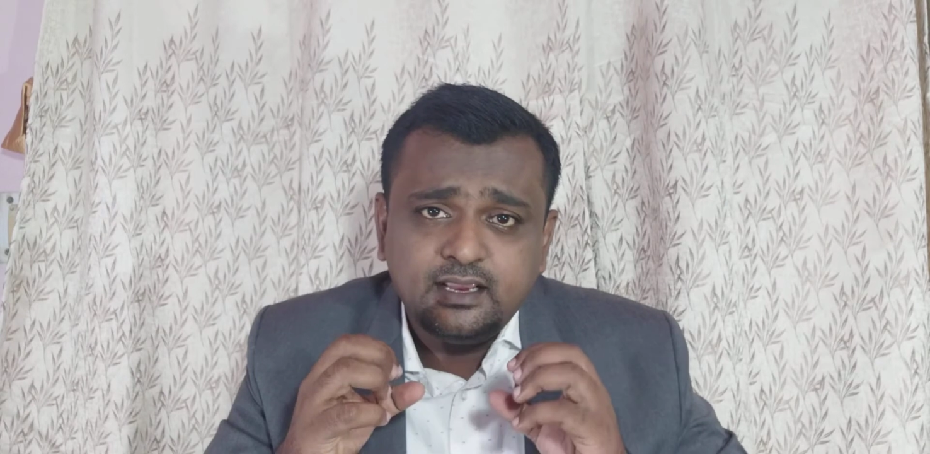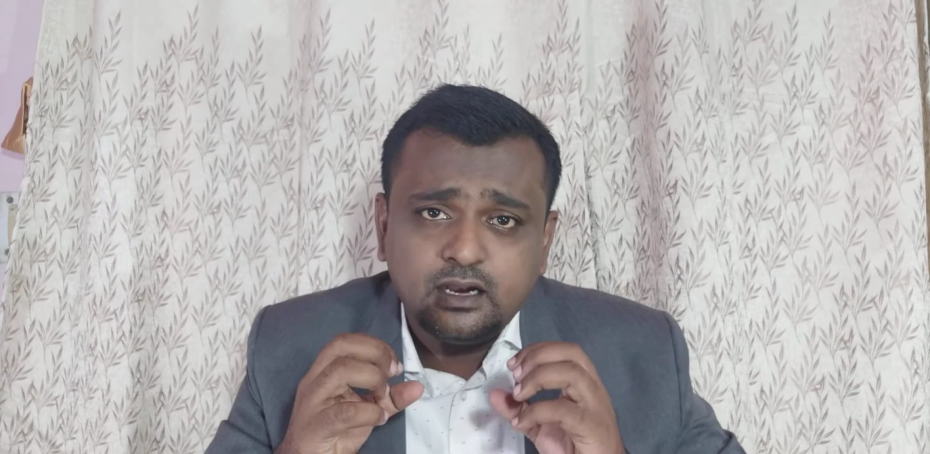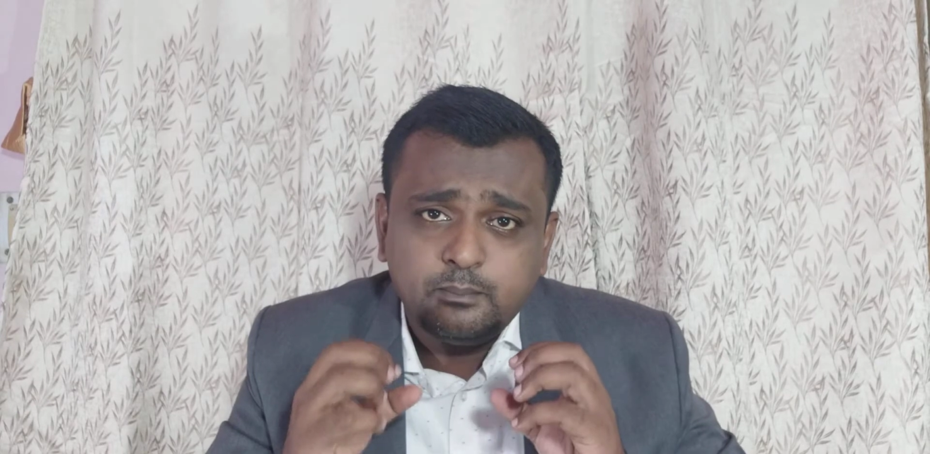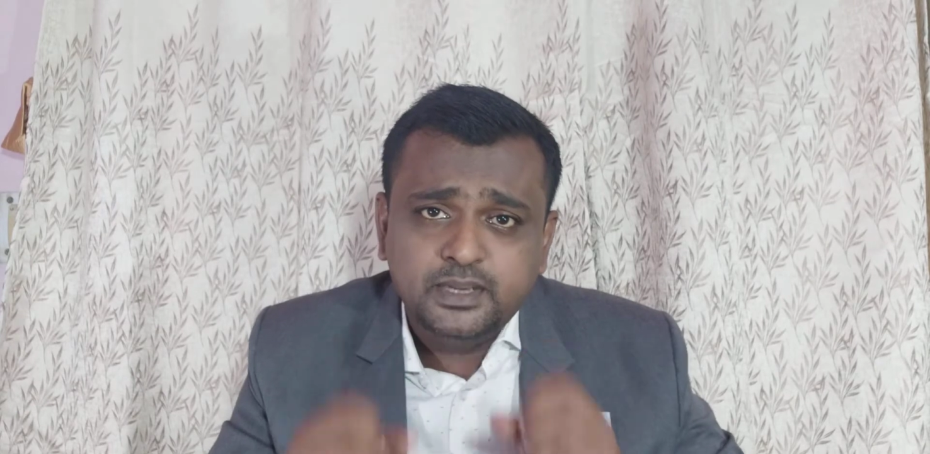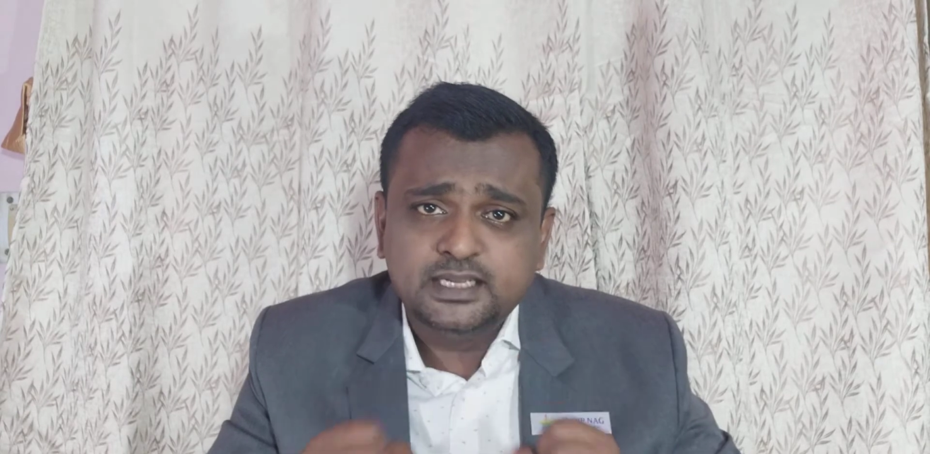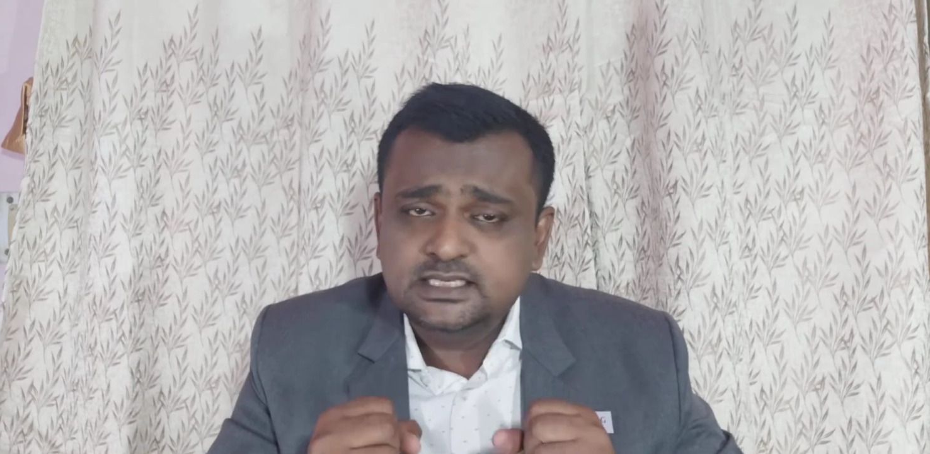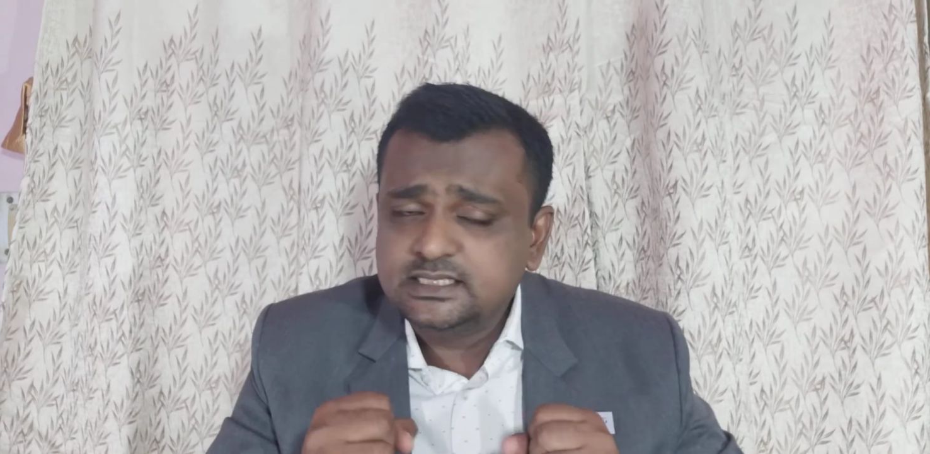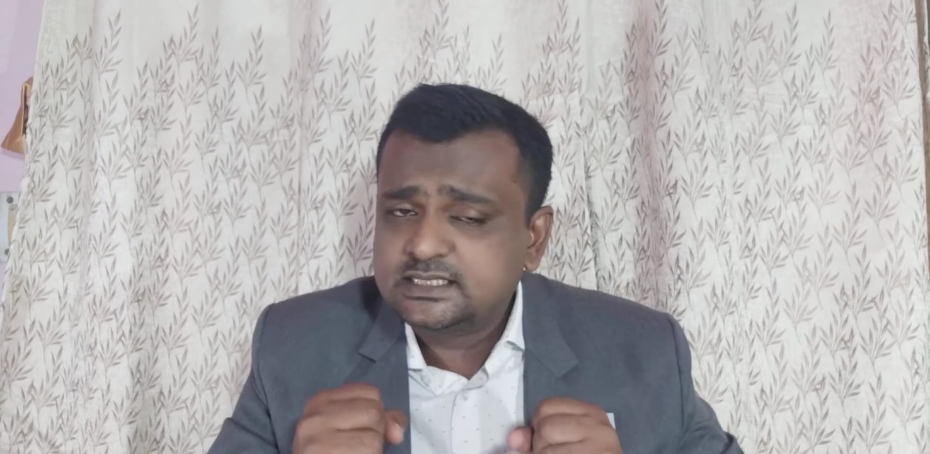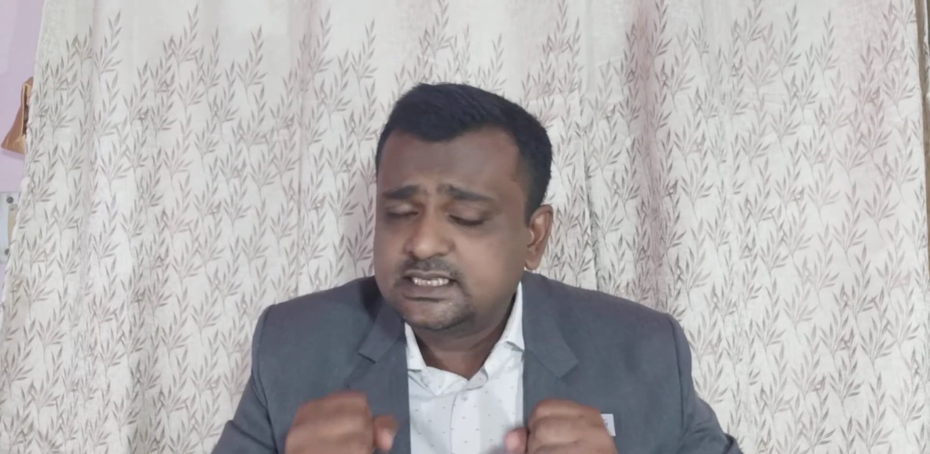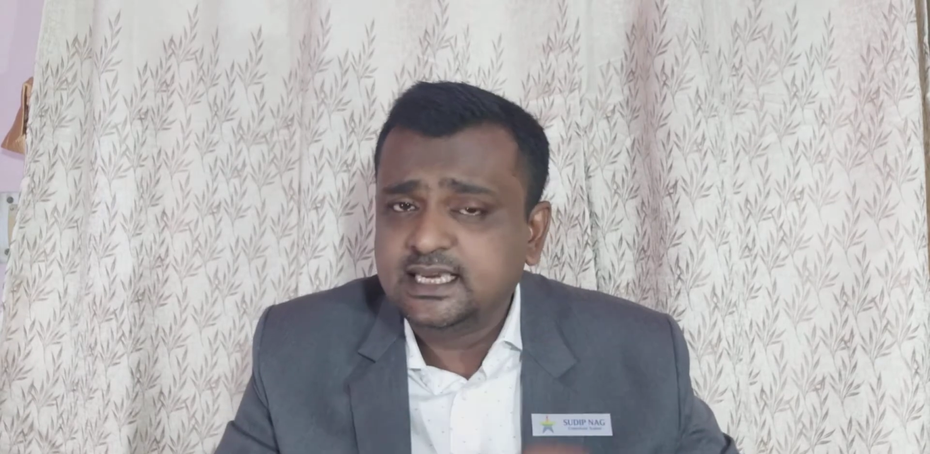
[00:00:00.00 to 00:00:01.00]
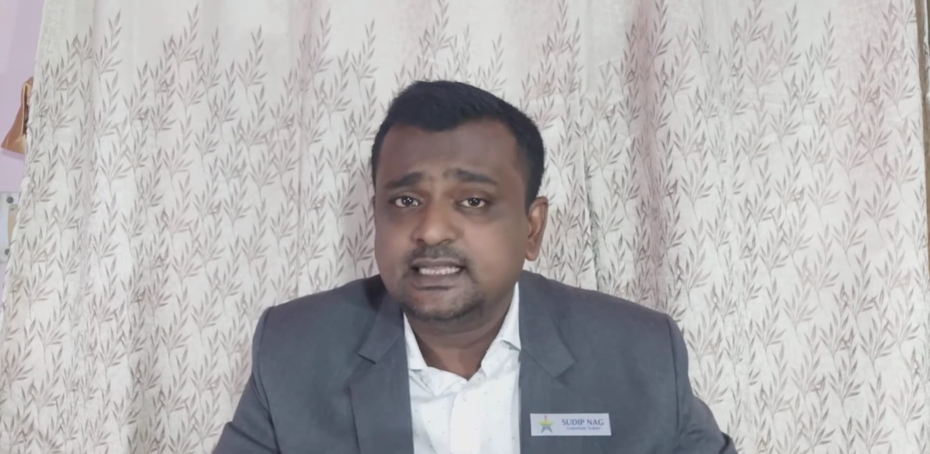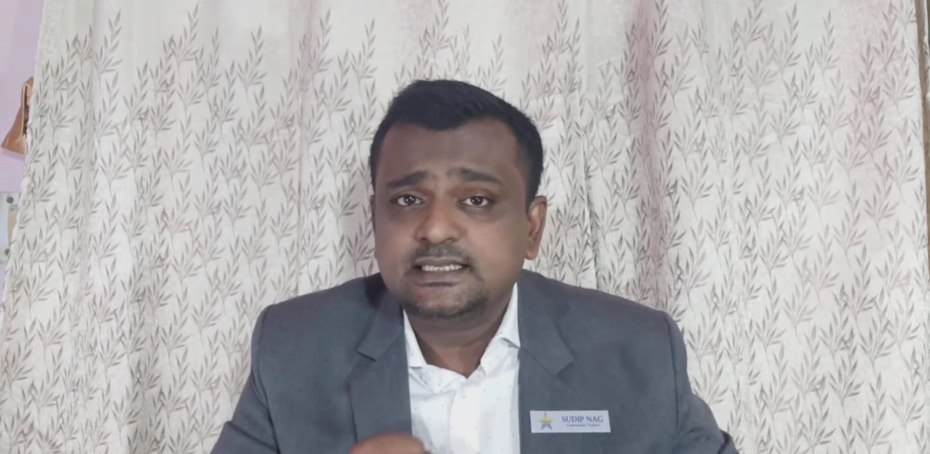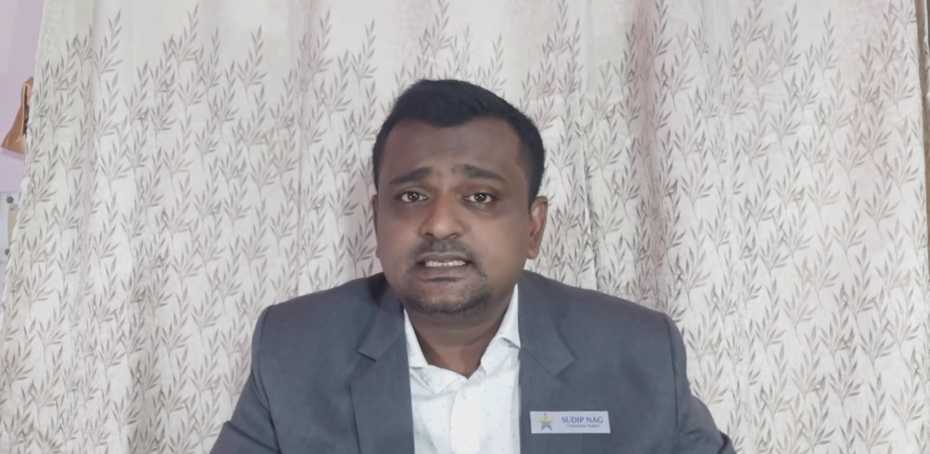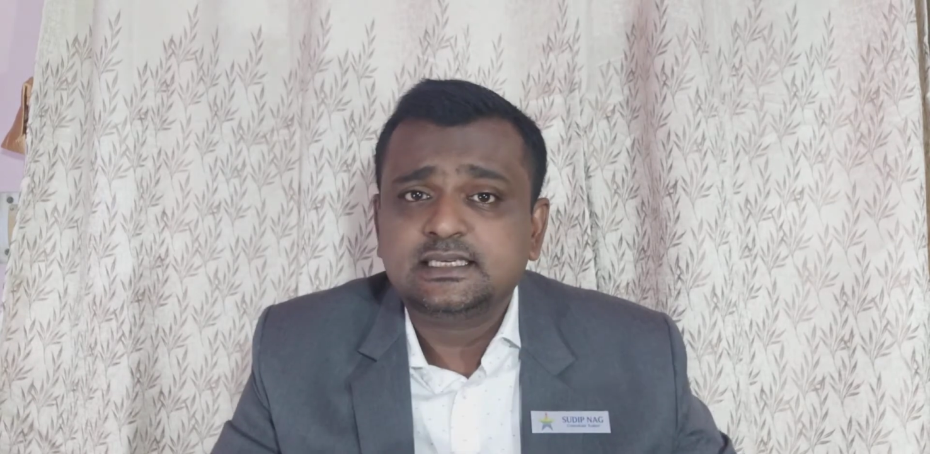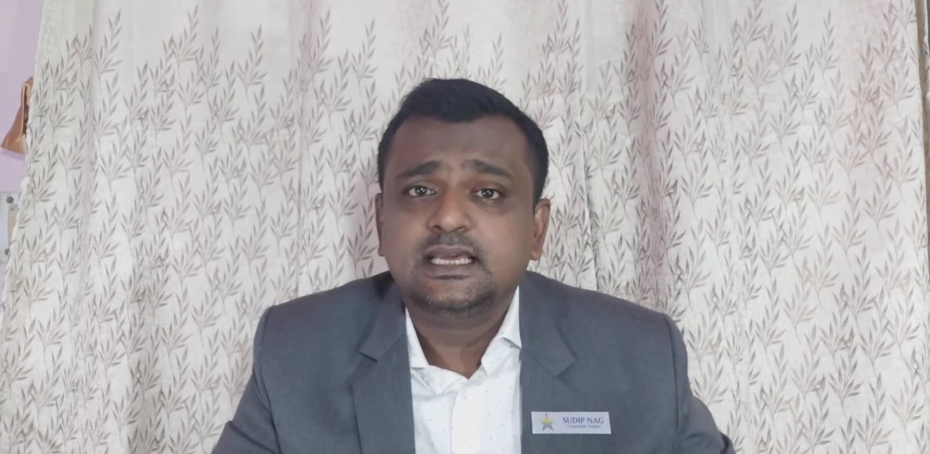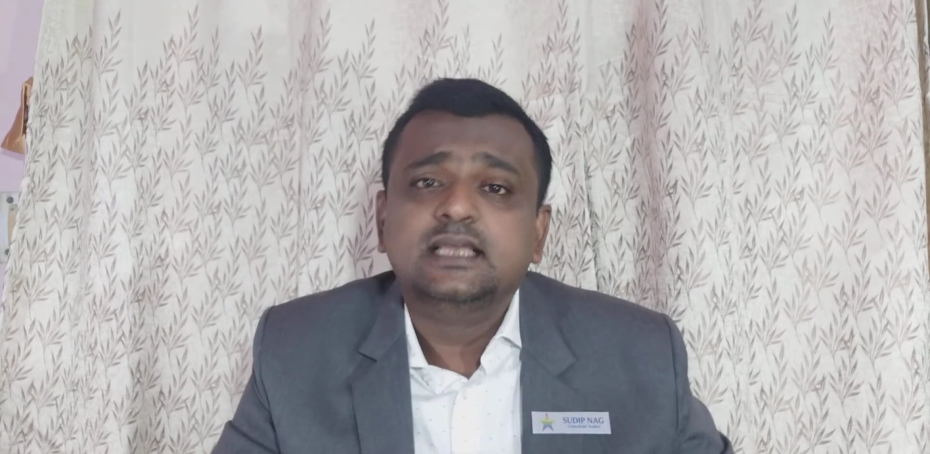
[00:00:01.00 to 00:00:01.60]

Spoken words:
ability skills,